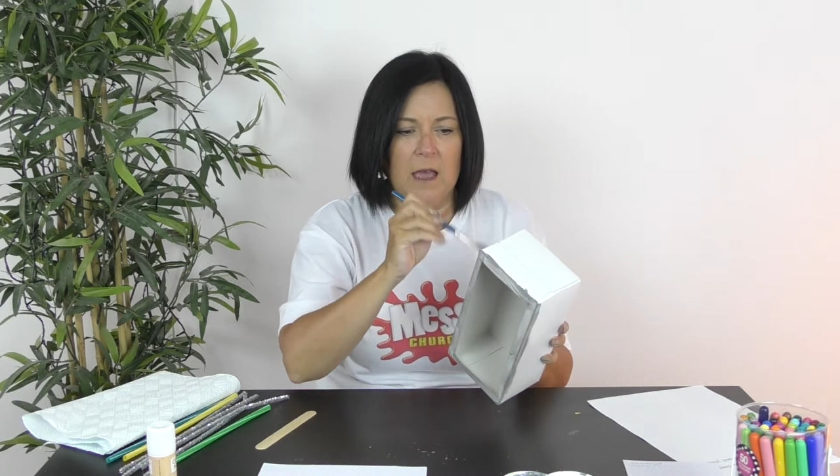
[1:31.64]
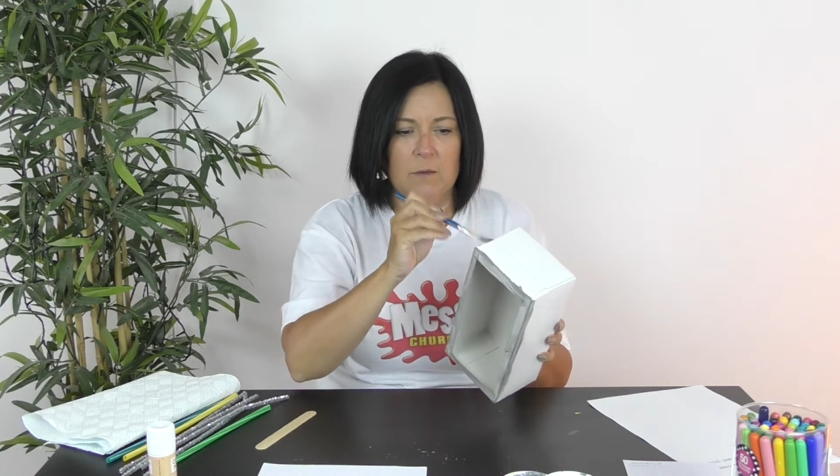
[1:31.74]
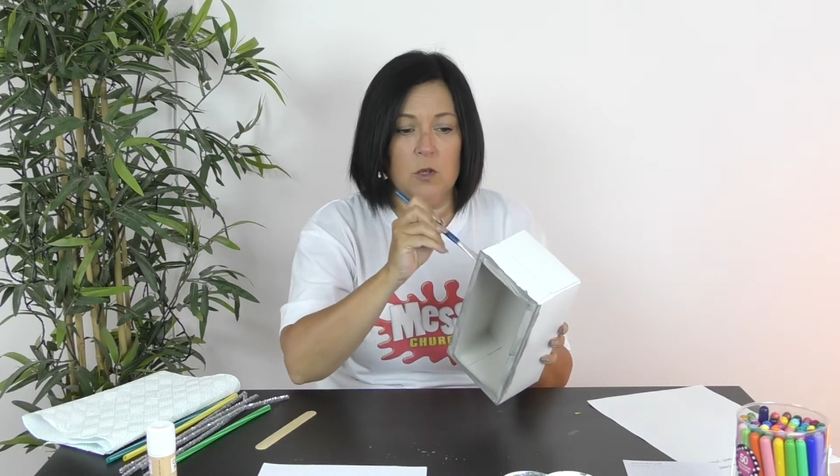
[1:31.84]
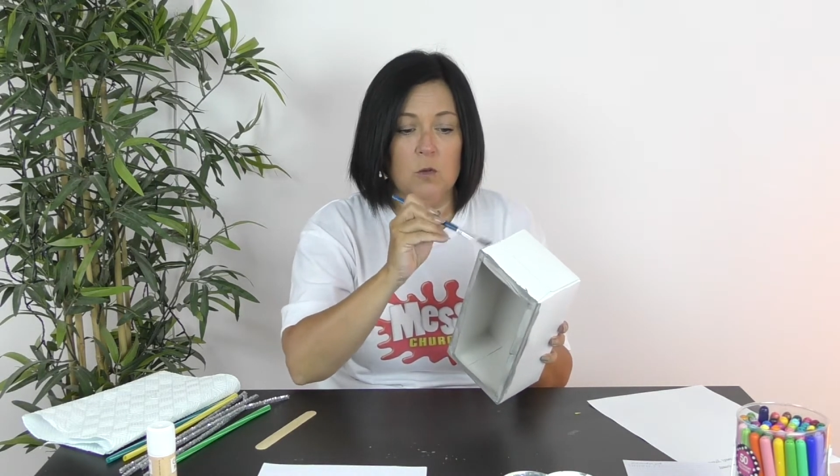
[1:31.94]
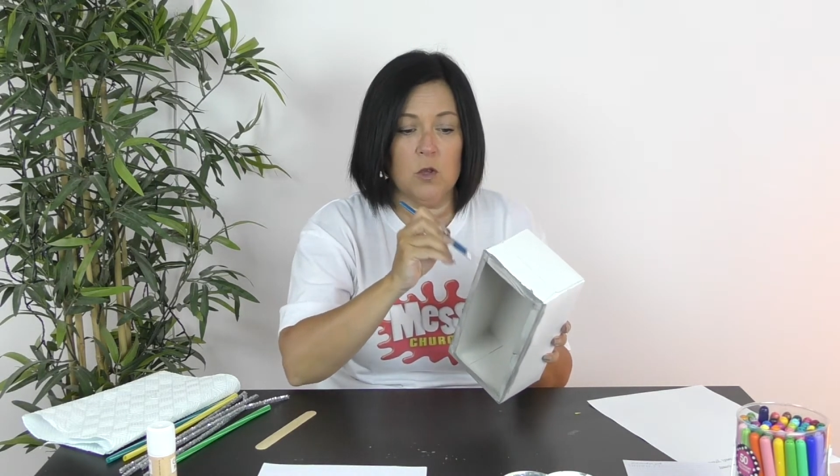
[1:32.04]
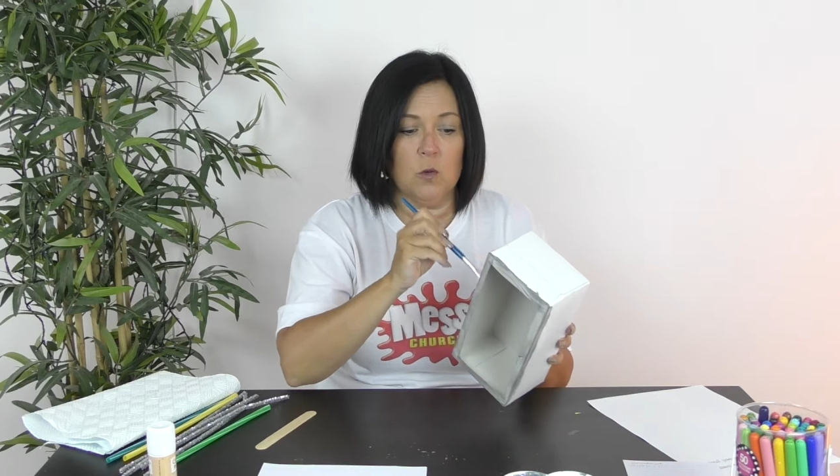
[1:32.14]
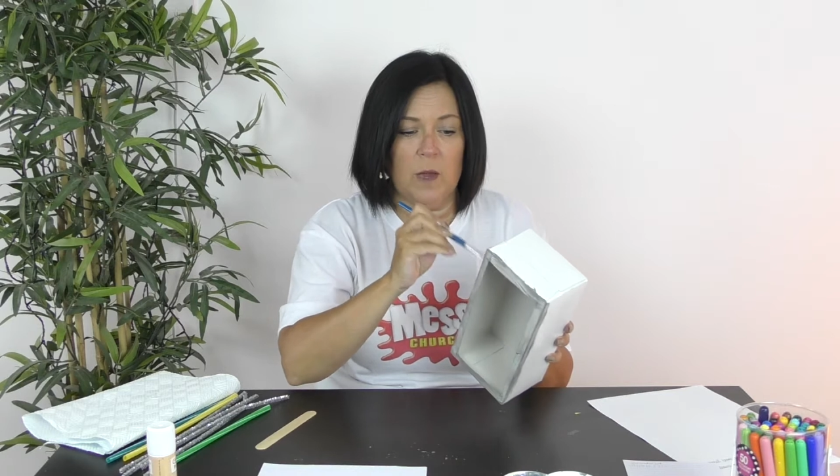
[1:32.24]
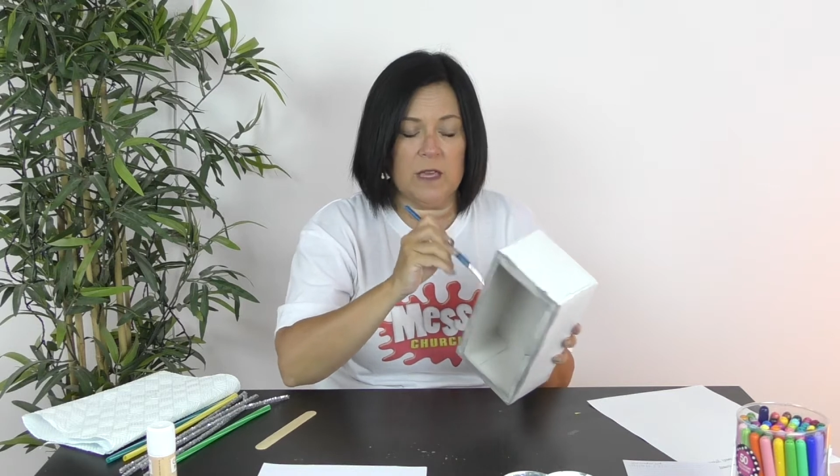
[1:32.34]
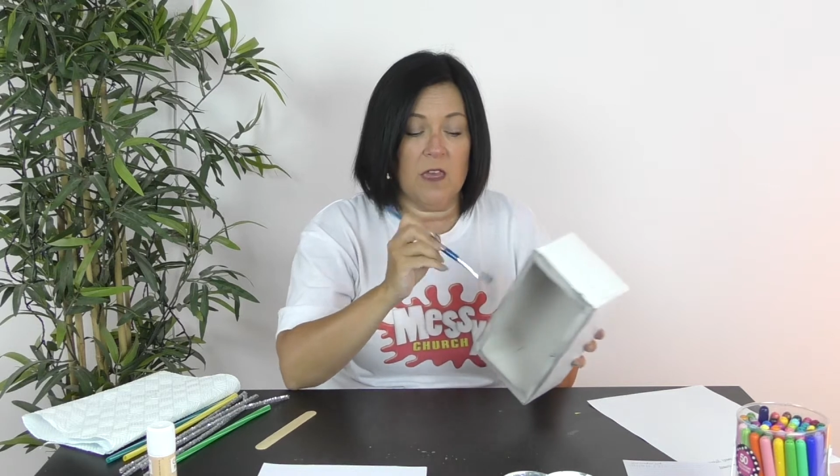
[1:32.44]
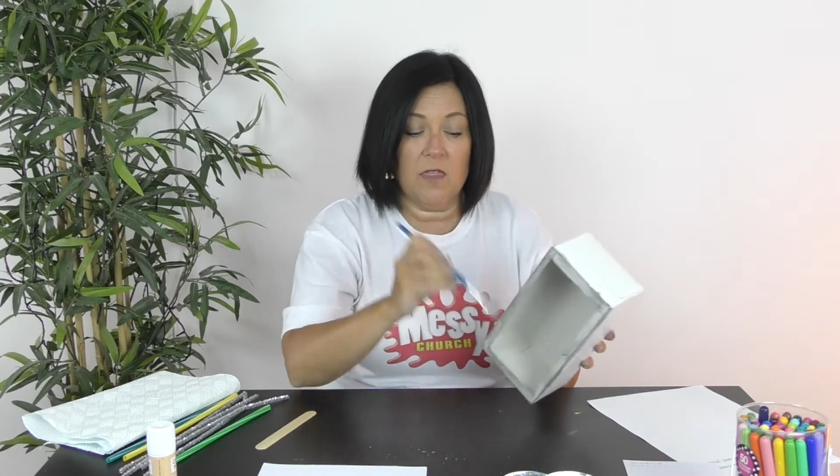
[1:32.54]
you do
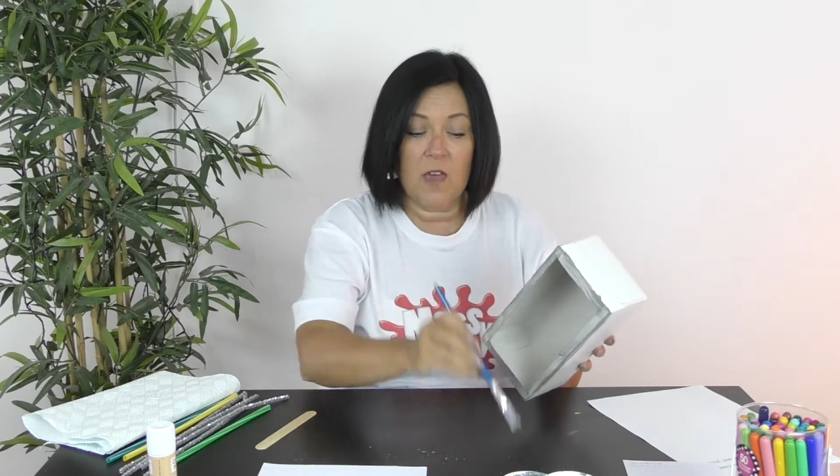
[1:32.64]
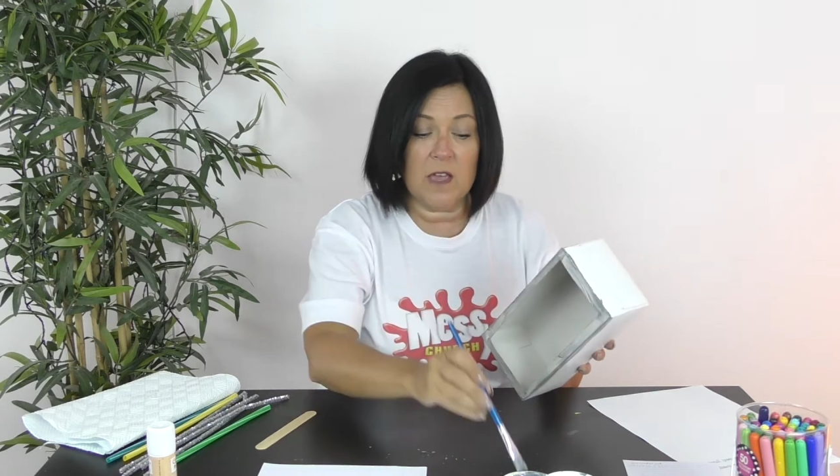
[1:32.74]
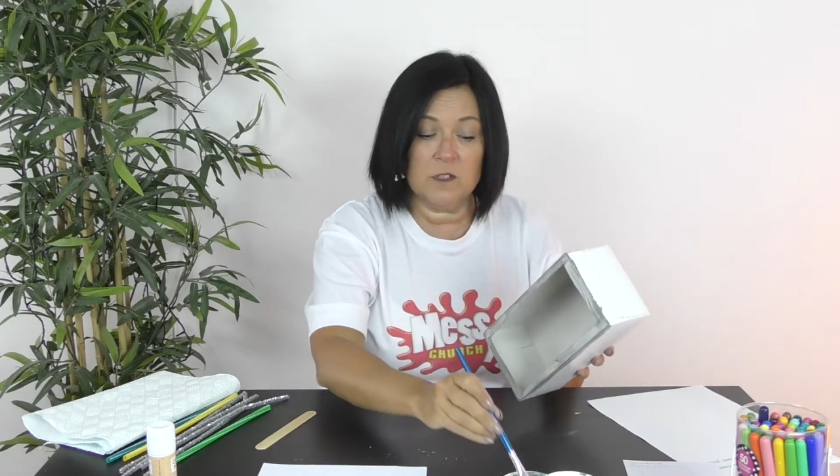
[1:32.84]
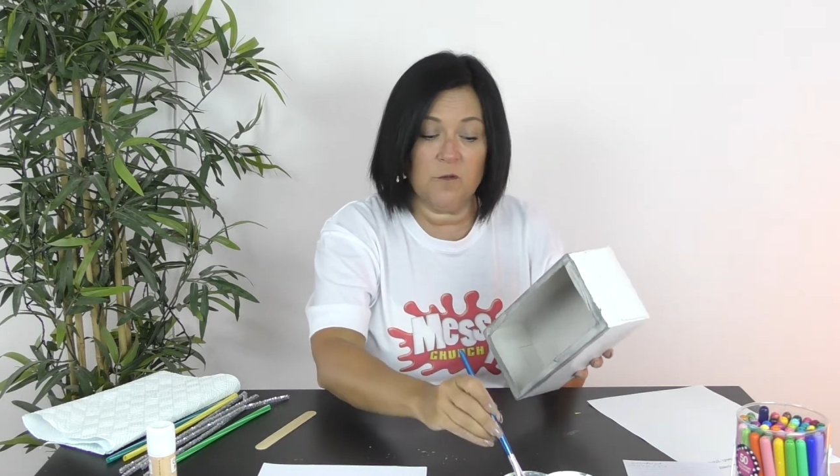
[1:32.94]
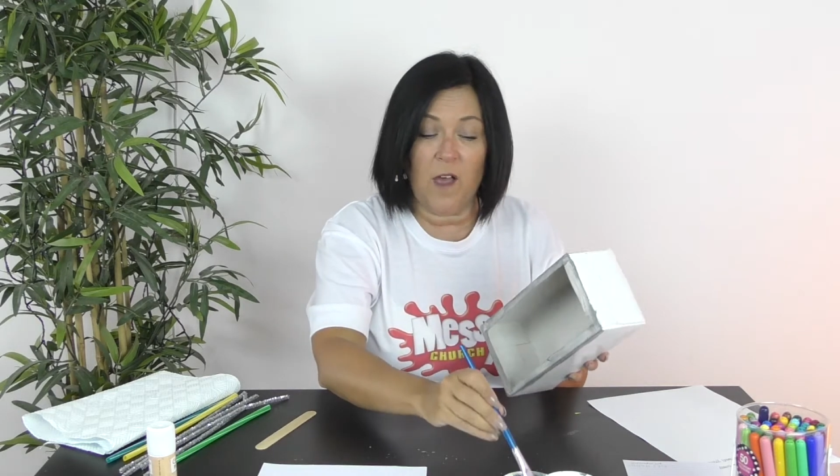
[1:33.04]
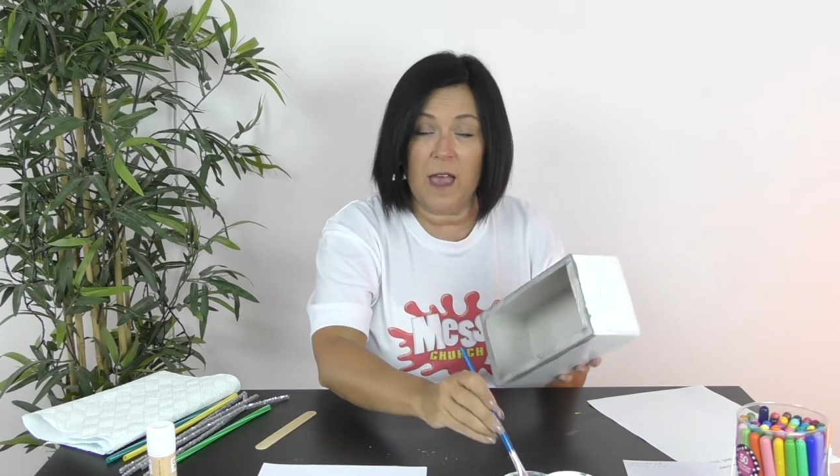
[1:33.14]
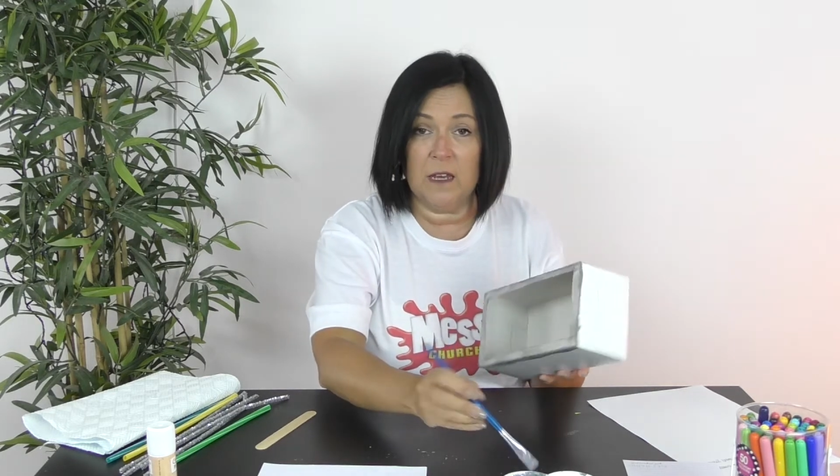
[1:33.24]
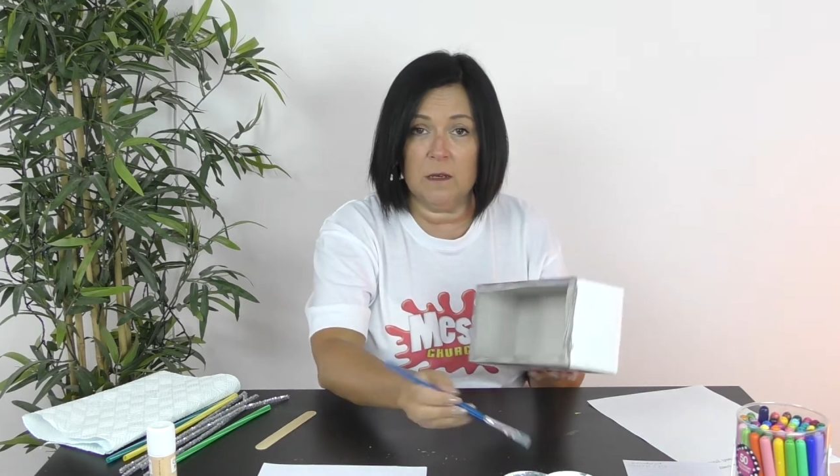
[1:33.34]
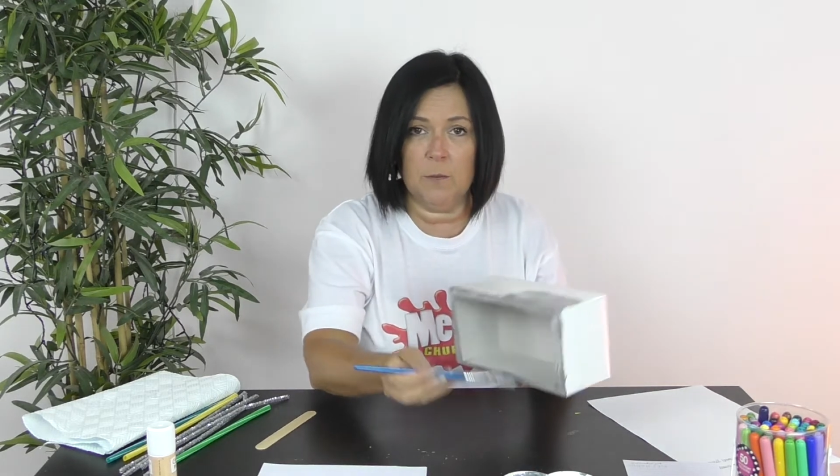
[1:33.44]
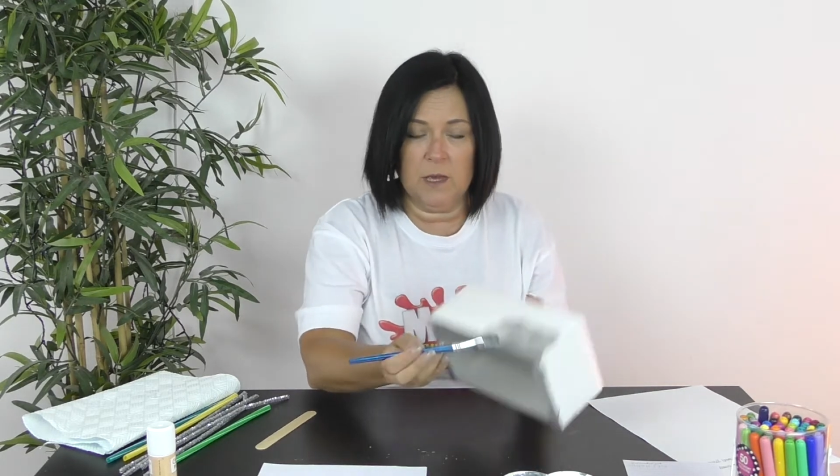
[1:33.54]
it. That's fine,